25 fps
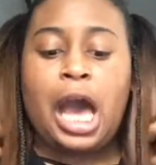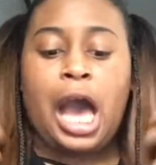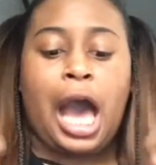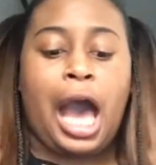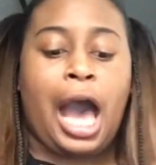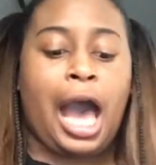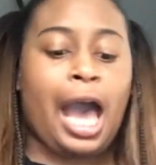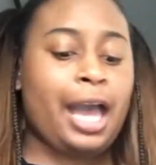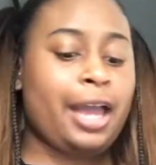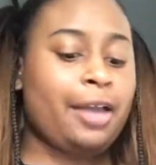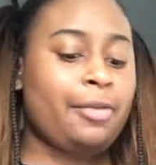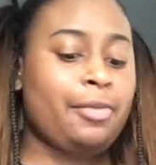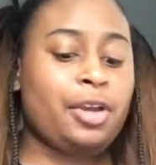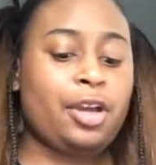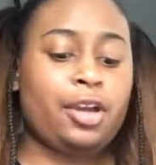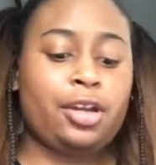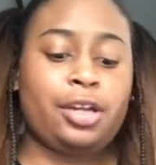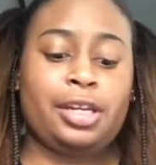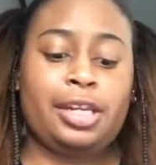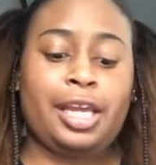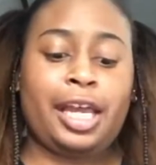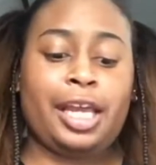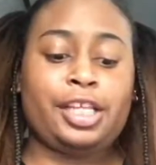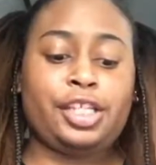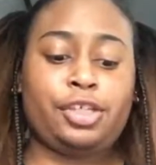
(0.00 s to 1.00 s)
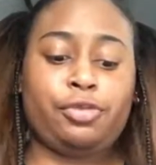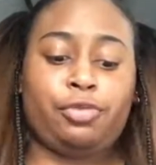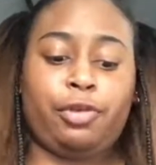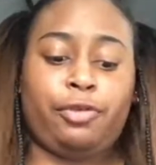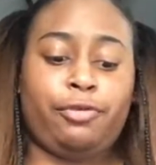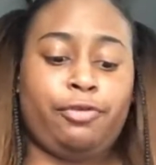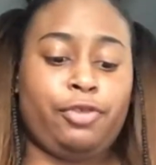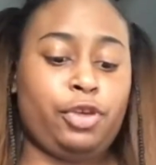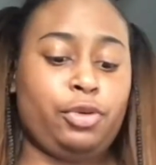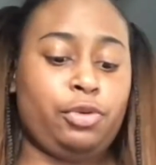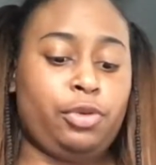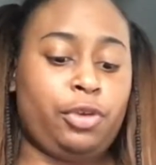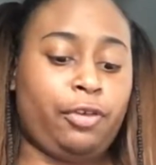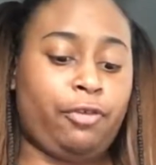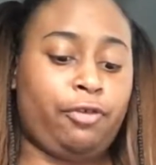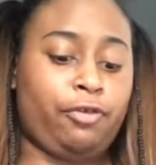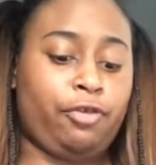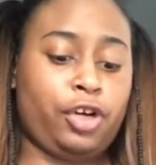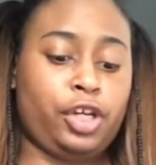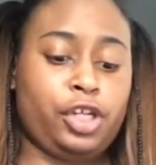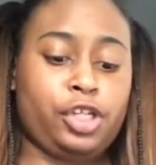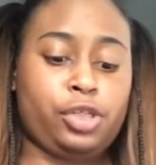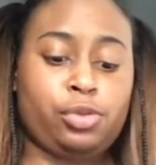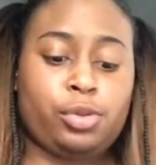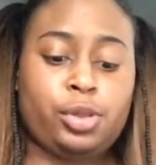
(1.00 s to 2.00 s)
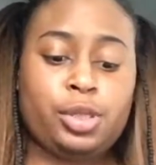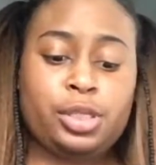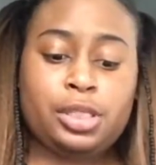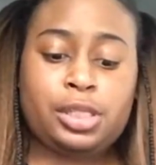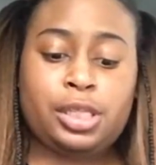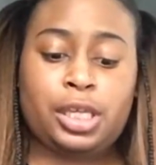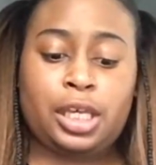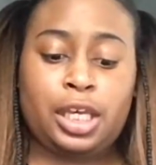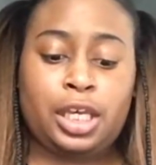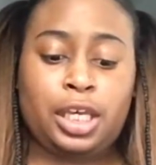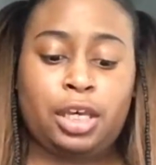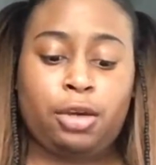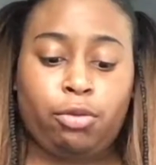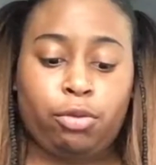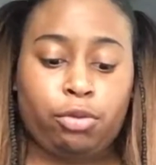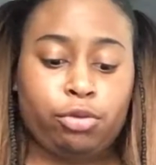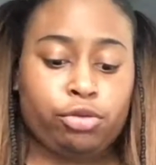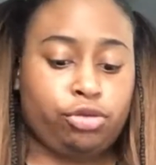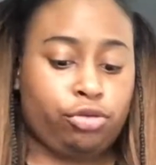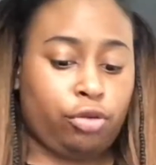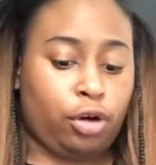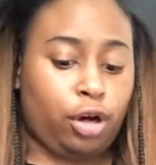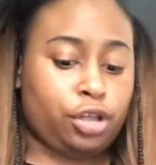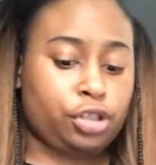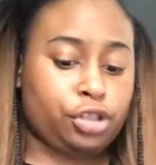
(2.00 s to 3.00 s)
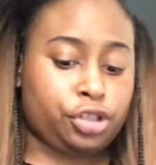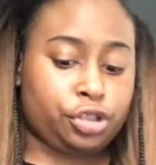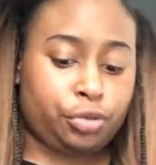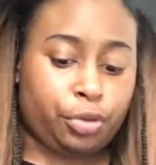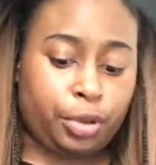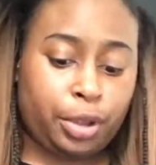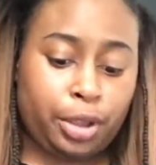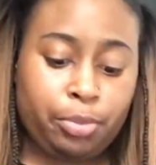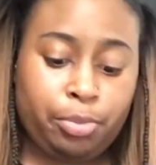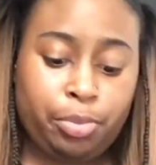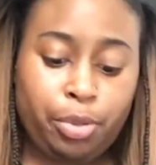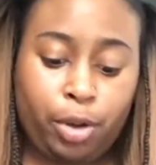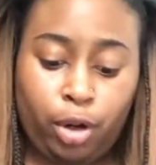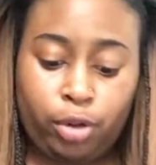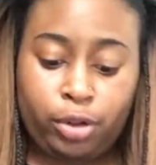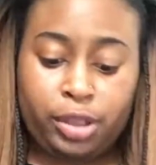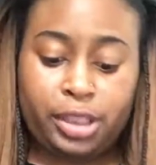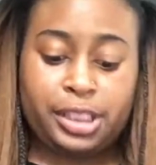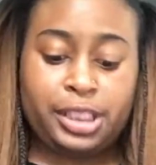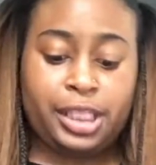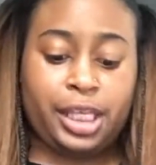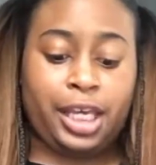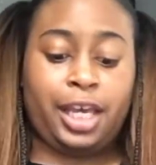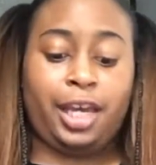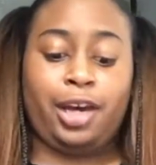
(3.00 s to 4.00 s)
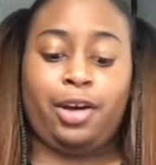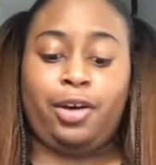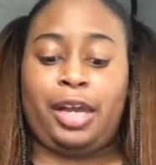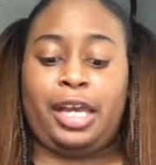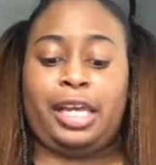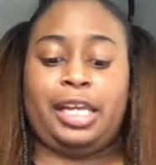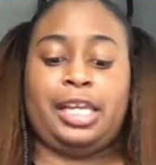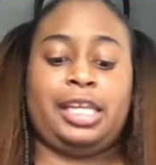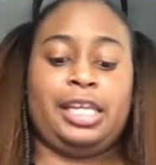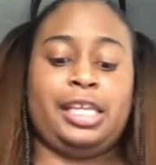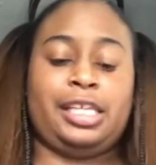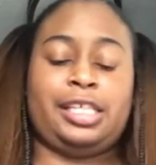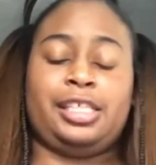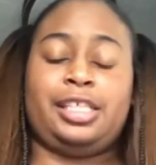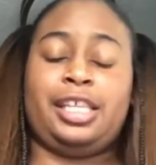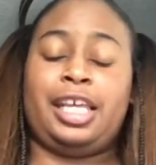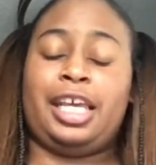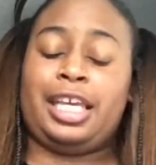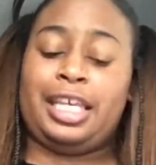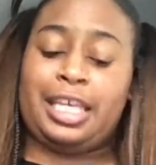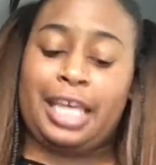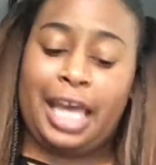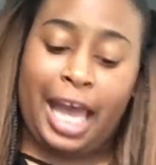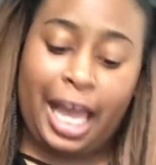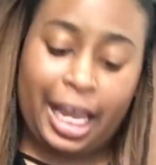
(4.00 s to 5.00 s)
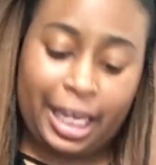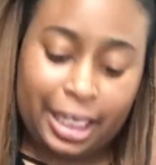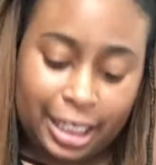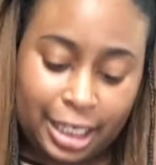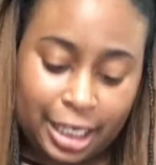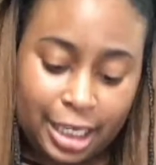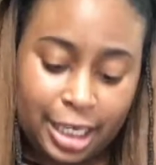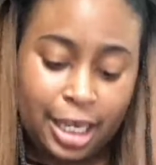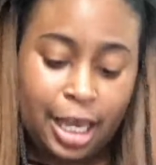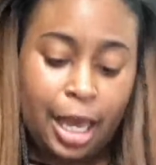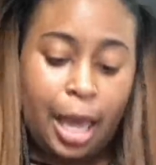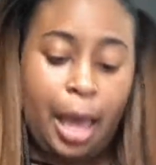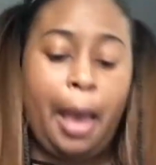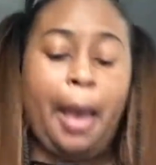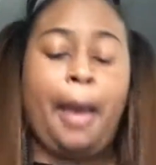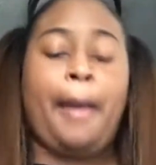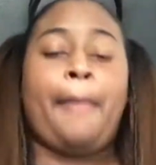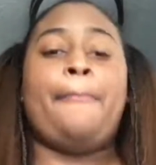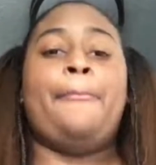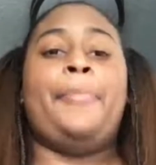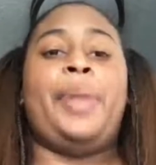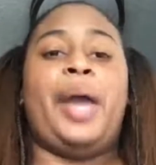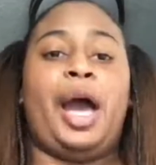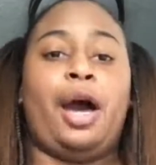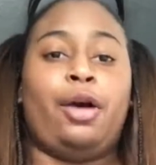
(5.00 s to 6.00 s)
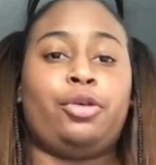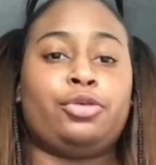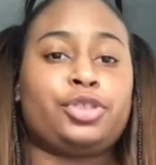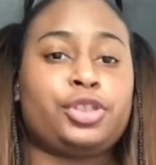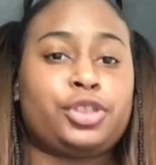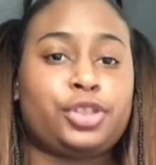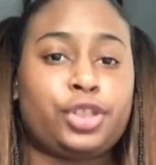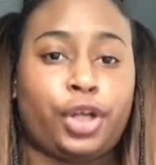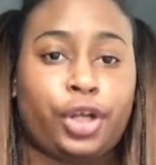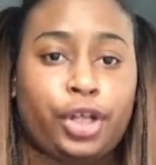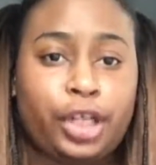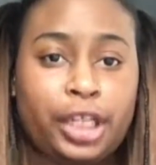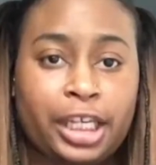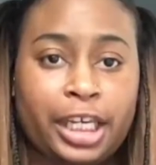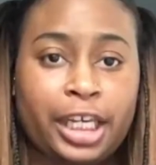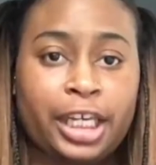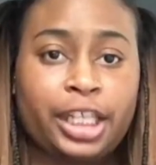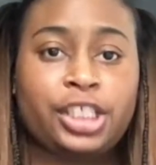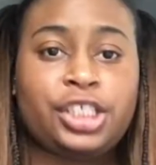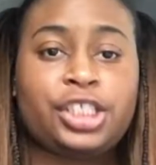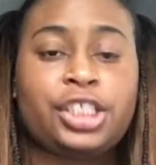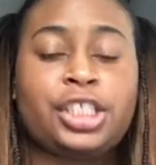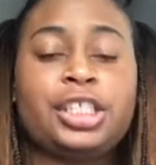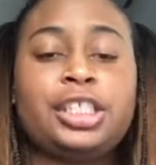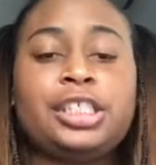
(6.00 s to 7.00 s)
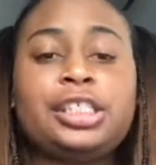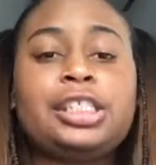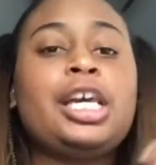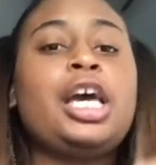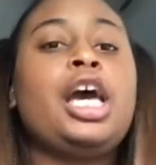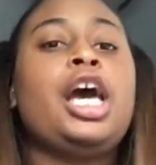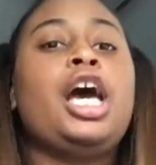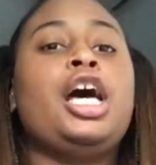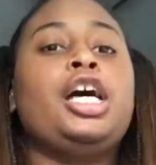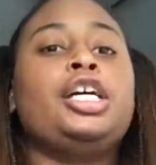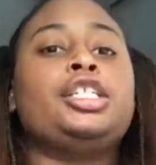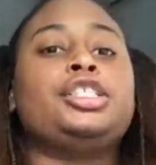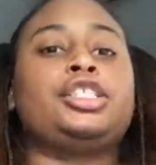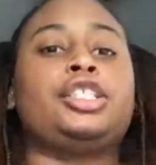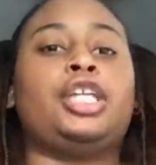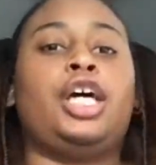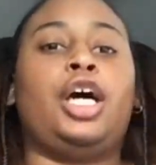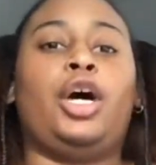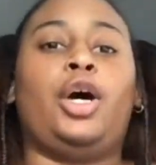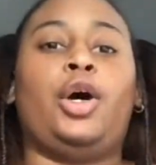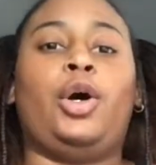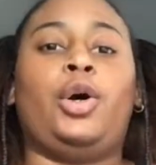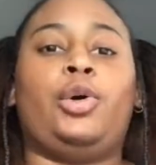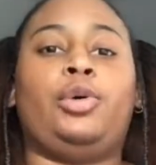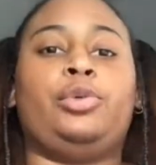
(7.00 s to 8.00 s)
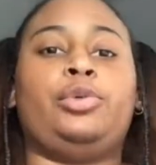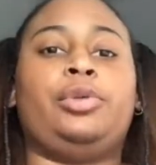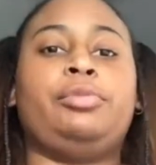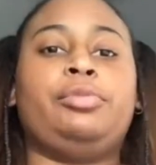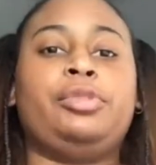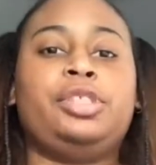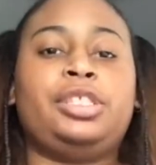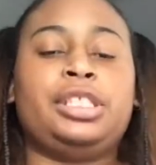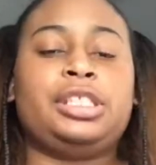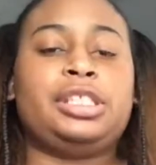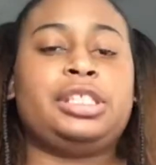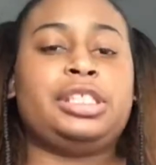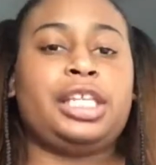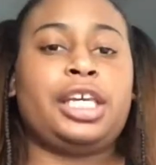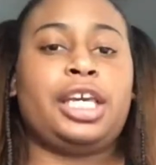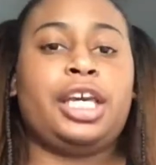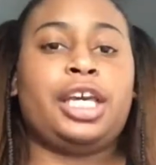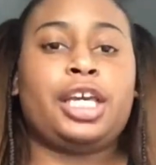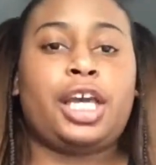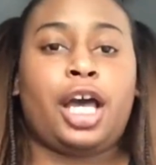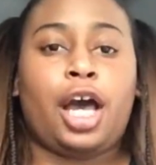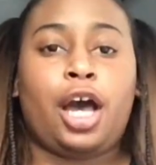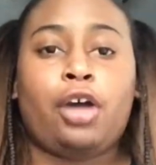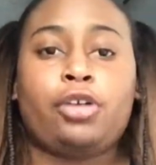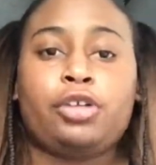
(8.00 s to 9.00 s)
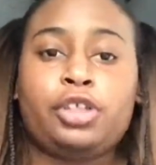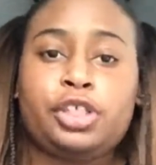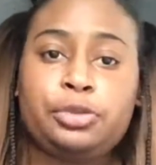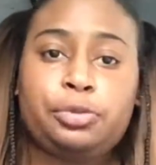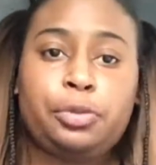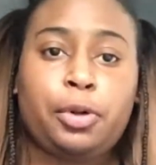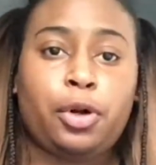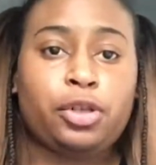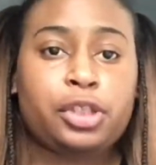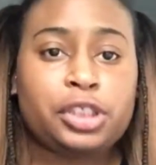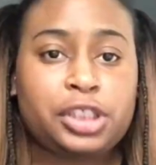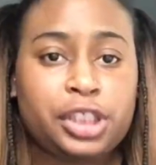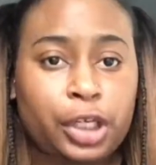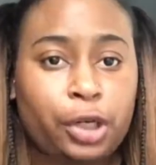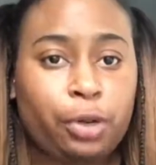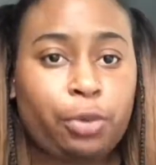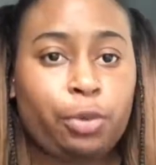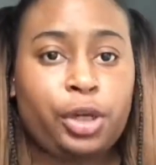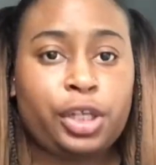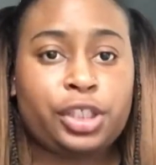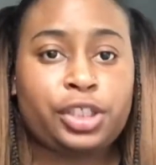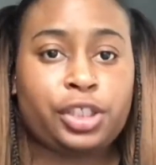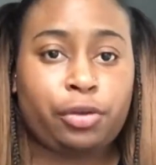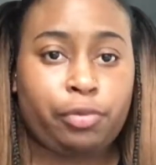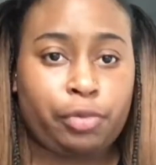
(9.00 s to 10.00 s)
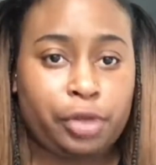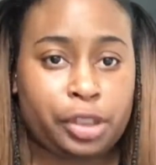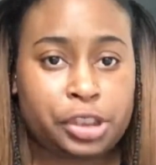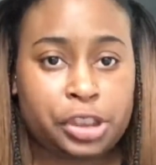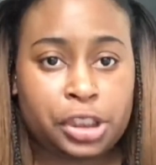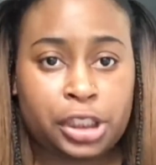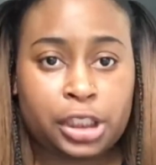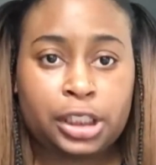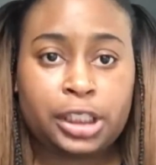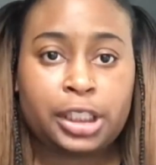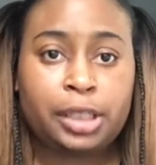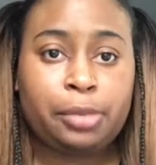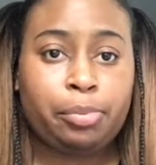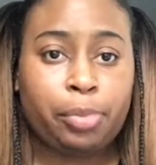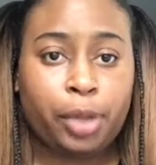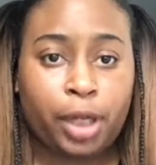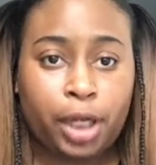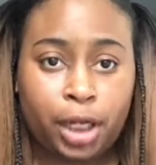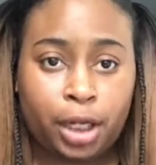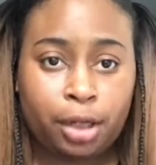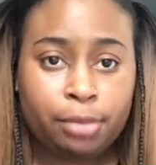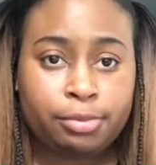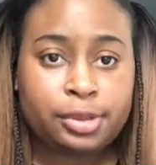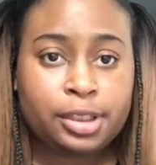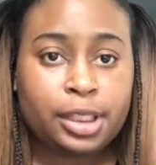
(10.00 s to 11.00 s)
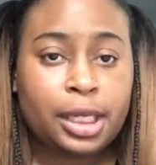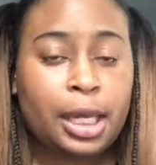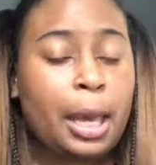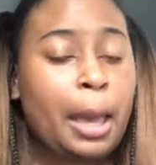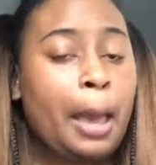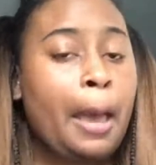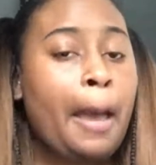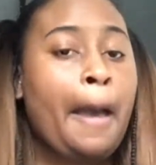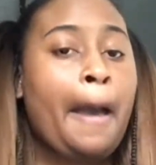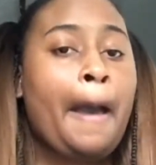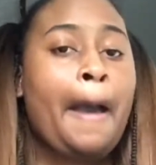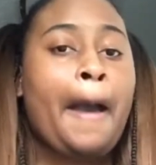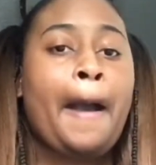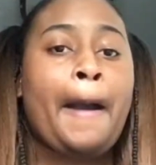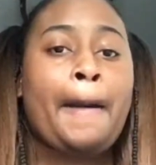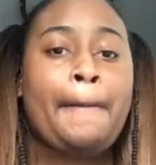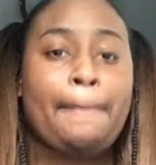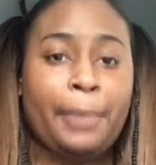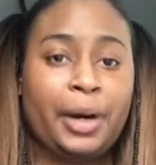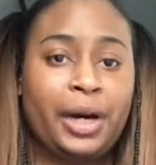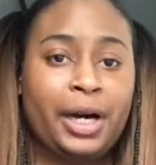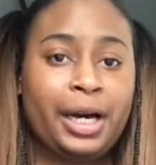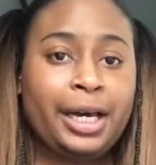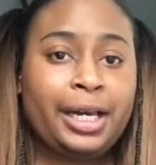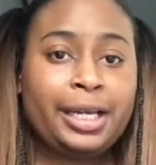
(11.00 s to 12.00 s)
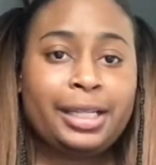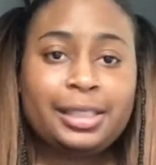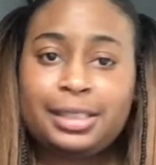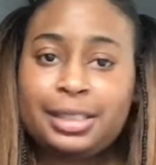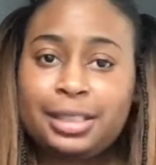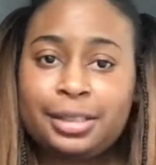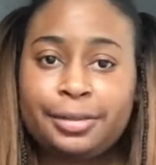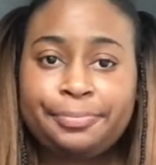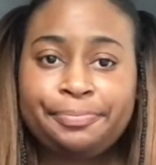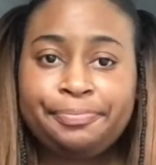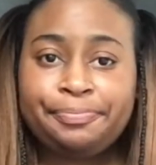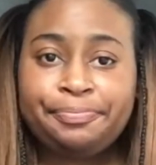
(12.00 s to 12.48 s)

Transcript: i am here today to review the Freetress equal drawstring ponytail and it is the yaky bounce 30 inches so let me just tell y'all this ponytail was originally bumped, but